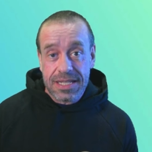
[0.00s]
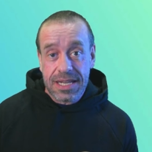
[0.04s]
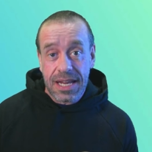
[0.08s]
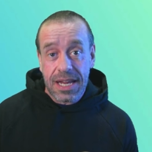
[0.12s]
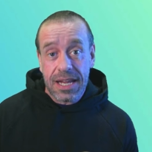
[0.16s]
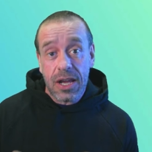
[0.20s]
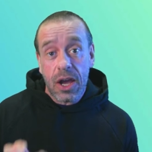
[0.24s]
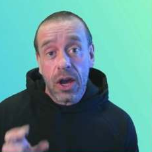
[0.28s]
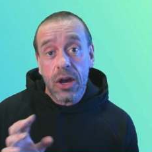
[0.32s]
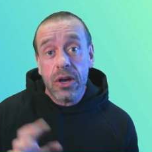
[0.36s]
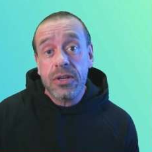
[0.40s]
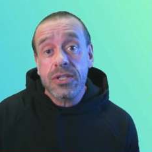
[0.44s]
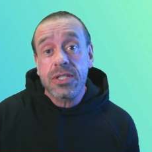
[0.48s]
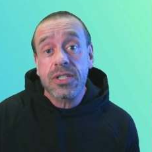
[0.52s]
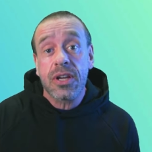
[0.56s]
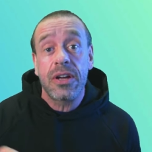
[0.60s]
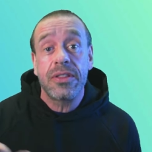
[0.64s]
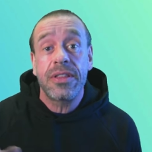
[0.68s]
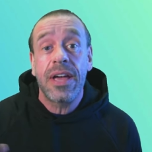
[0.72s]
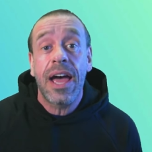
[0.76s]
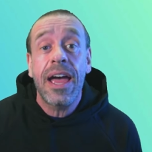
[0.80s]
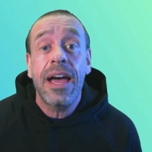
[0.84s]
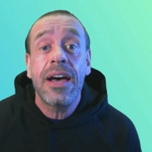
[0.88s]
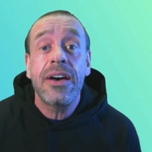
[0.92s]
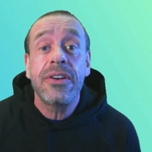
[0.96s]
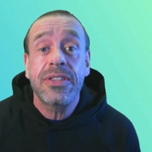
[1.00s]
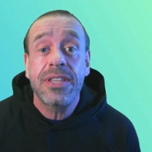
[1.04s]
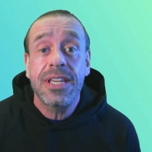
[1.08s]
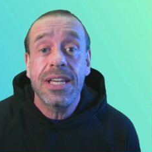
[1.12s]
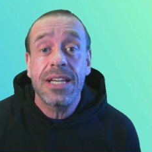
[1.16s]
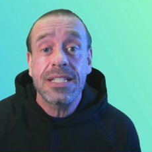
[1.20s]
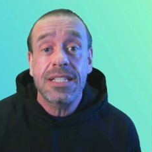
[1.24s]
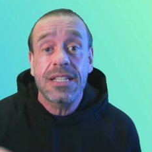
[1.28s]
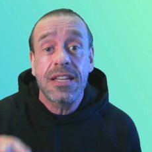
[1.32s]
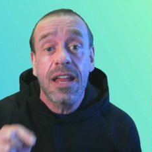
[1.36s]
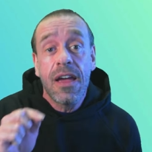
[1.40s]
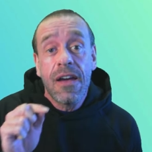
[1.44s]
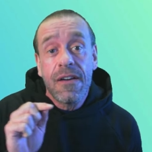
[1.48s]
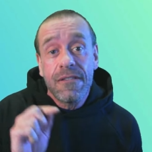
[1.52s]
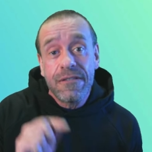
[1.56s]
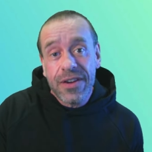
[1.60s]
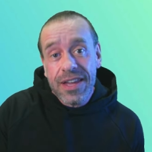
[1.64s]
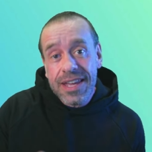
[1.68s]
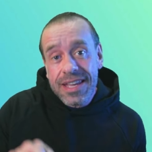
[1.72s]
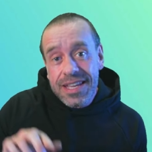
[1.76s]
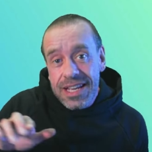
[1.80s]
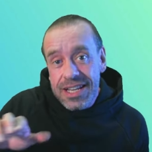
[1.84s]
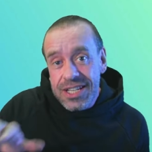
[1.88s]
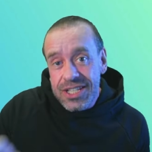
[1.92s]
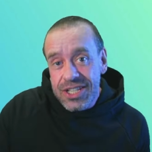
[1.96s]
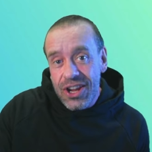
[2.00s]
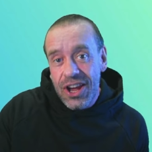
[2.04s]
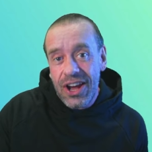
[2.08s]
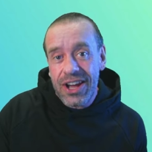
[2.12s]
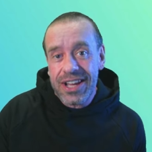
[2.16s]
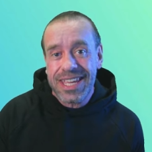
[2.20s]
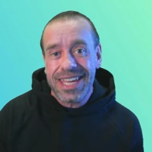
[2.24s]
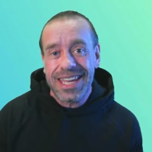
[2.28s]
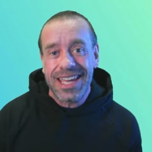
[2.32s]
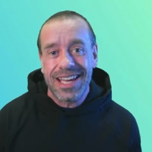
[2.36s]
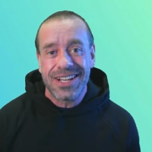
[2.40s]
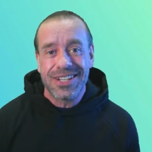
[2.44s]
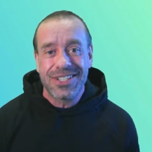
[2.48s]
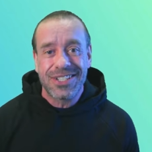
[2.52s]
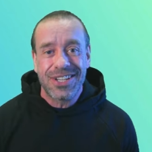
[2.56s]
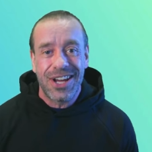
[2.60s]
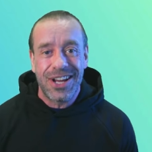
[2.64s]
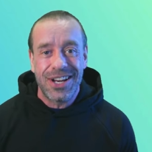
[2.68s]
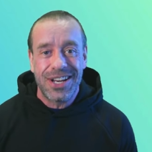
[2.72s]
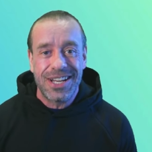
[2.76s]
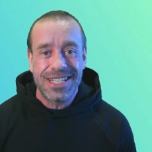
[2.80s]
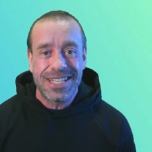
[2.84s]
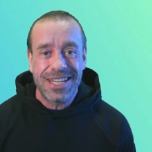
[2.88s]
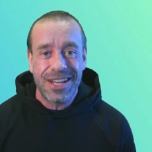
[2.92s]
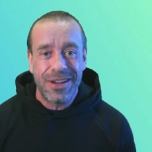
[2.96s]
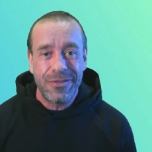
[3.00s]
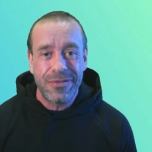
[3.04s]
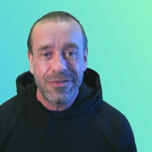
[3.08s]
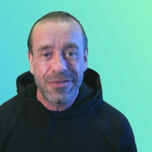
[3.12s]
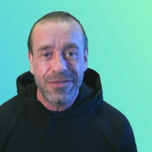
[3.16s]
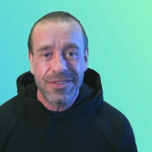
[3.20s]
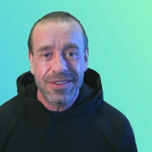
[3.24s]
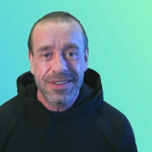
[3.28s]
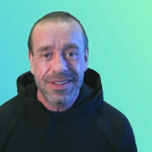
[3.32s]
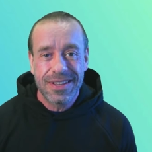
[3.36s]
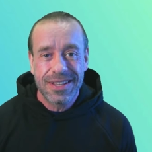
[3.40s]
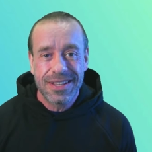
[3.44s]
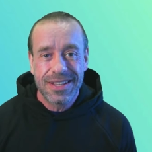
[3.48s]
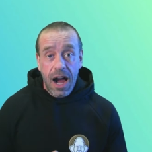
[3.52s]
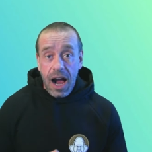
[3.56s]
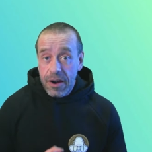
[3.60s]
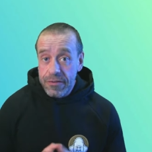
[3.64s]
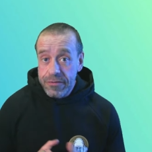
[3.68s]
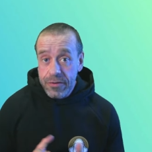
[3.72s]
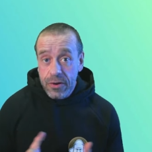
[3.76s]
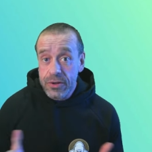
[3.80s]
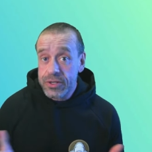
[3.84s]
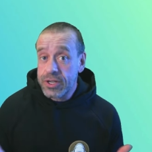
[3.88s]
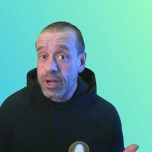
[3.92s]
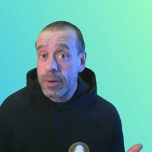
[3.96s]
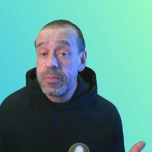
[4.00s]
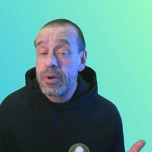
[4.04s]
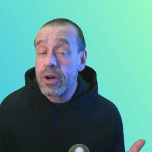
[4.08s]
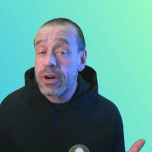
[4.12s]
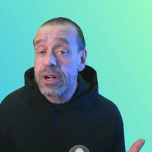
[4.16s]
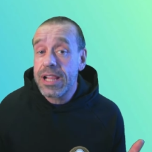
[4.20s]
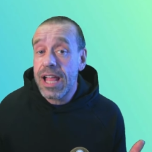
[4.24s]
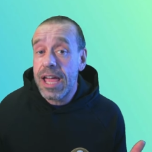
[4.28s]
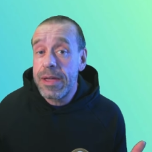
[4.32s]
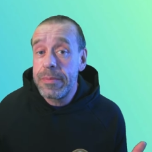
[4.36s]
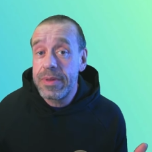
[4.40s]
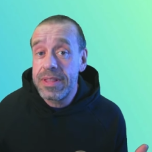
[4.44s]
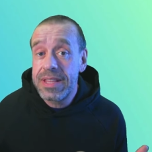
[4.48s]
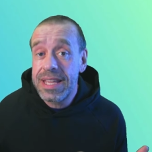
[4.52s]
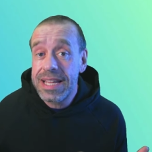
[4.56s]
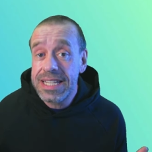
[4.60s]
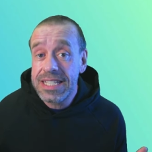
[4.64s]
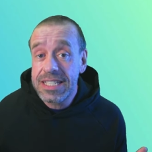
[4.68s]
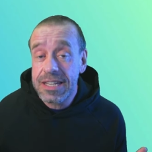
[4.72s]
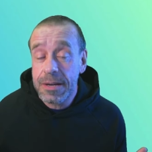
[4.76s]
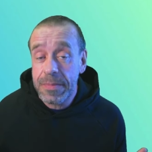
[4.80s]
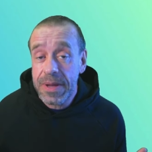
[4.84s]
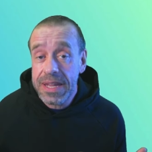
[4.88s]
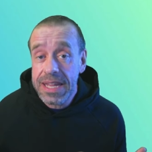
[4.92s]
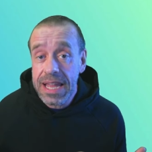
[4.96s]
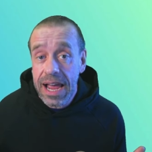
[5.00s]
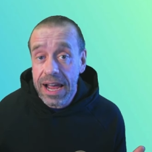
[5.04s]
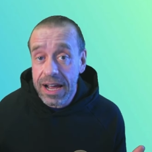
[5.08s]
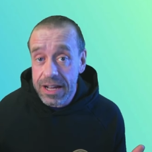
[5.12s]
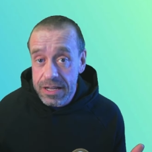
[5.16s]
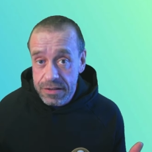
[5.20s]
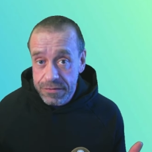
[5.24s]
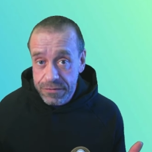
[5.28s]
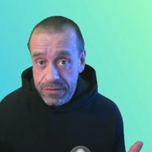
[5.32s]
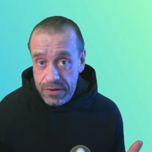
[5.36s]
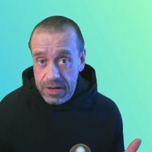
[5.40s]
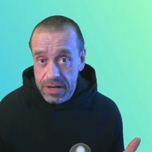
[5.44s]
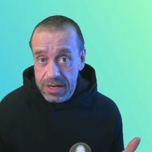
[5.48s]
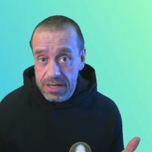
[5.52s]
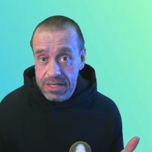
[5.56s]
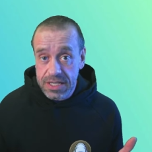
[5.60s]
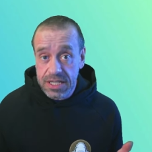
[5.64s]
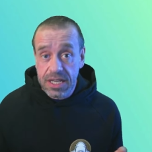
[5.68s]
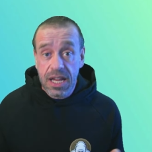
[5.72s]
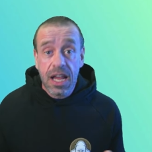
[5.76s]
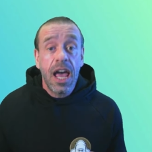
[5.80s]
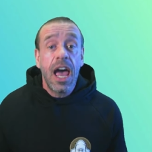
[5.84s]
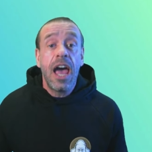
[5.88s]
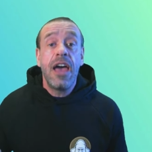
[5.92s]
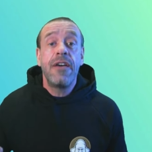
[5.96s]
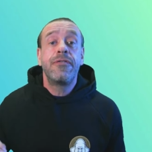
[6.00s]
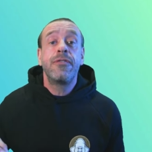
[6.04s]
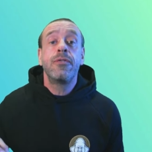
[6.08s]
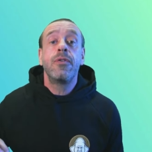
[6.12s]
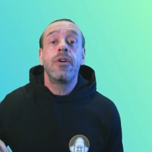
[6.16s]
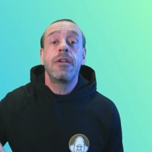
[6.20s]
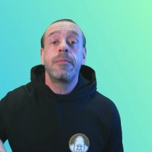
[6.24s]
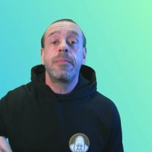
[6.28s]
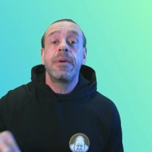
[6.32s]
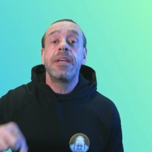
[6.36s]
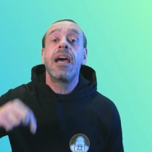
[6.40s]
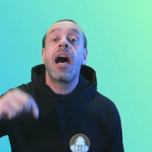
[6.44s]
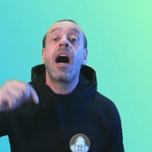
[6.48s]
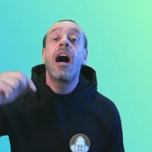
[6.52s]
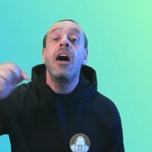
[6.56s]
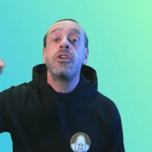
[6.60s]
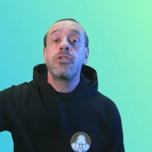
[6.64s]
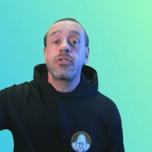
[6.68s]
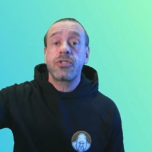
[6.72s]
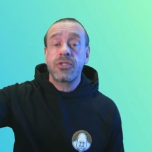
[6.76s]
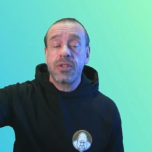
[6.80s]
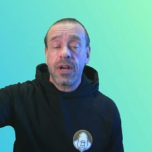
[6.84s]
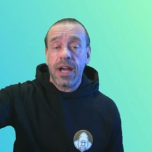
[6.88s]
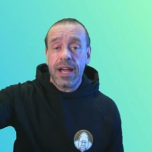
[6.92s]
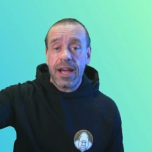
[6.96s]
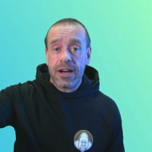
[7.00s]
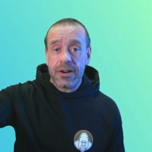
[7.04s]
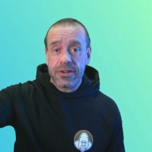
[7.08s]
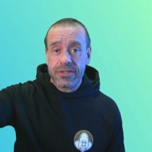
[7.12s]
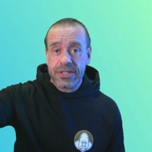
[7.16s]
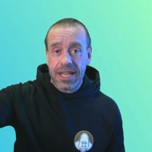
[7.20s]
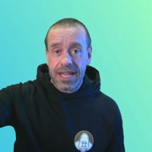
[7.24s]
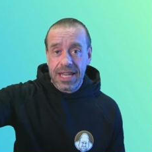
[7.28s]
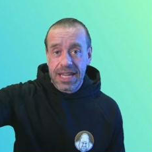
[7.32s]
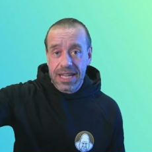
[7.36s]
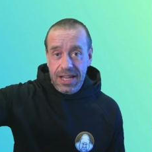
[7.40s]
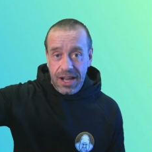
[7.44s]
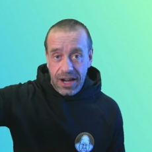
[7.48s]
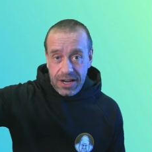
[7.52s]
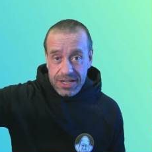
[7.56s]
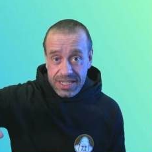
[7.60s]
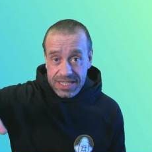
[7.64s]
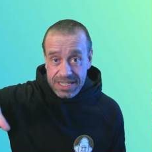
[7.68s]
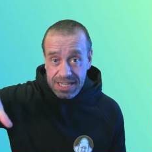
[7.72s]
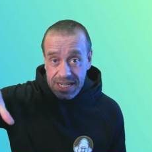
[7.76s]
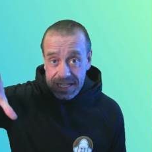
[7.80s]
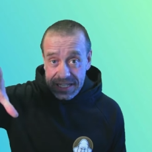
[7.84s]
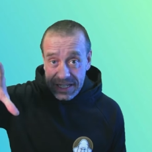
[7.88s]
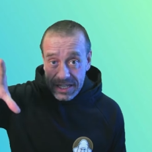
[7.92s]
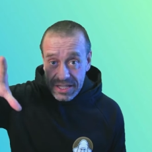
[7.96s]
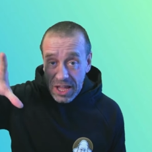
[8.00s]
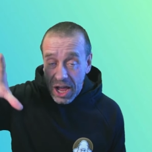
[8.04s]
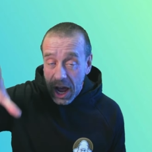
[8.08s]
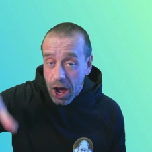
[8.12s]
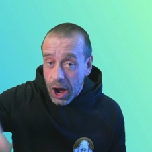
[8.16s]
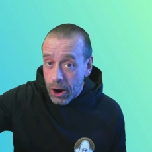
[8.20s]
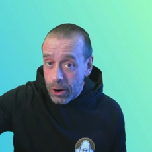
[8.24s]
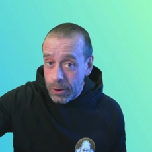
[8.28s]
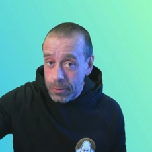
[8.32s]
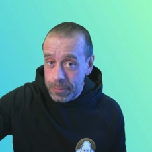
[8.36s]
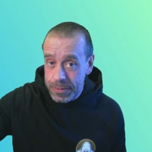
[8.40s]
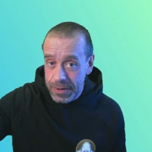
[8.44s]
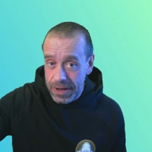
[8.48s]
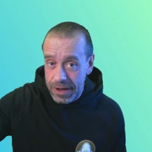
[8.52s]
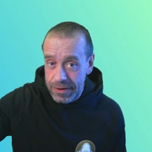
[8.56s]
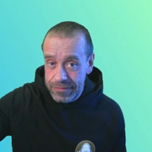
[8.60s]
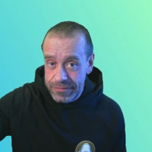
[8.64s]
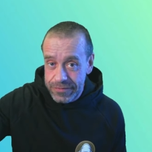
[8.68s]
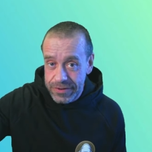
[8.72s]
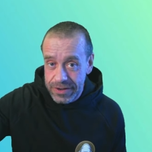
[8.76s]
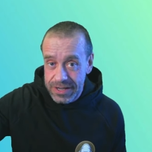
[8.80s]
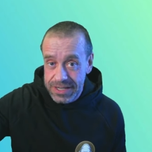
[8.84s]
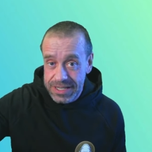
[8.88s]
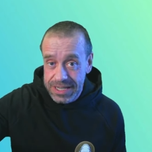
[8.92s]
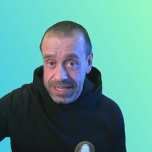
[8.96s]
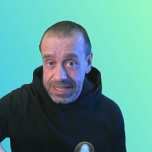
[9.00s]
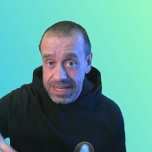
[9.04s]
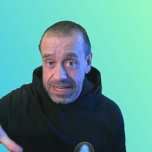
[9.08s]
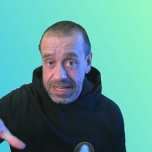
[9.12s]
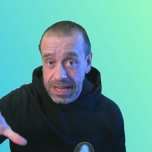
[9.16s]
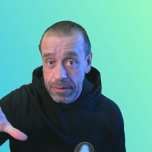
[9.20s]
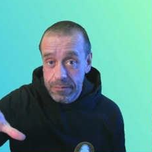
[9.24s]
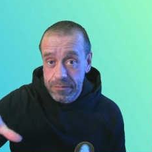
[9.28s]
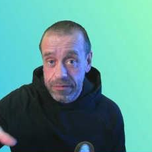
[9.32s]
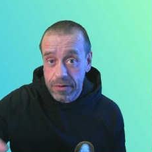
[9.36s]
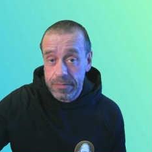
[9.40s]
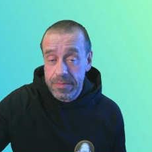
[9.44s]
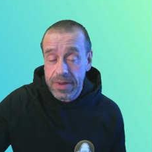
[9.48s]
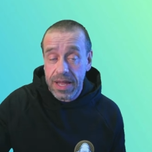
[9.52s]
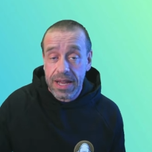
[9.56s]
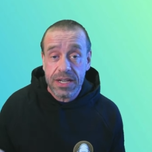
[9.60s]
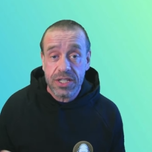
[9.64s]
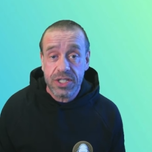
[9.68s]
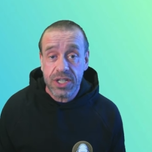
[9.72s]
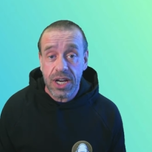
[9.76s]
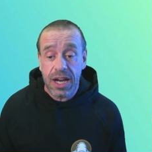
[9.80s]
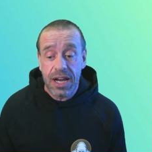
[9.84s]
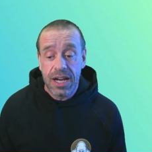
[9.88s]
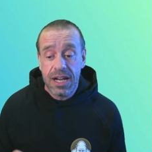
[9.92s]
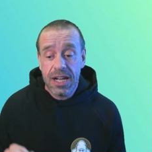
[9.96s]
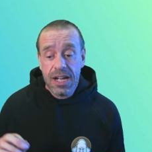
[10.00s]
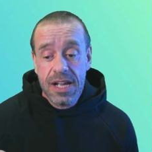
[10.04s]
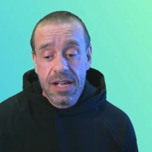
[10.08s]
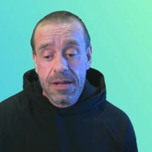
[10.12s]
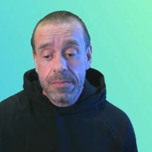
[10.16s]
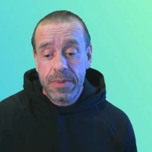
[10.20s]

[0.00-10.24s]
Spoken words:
to see who's got the healthiest vegan turkey alternative. Of course, I'm not claiming these to be health foods. If you want to be ultra healthy, I'd stick to the whole plant foods as they come from nature.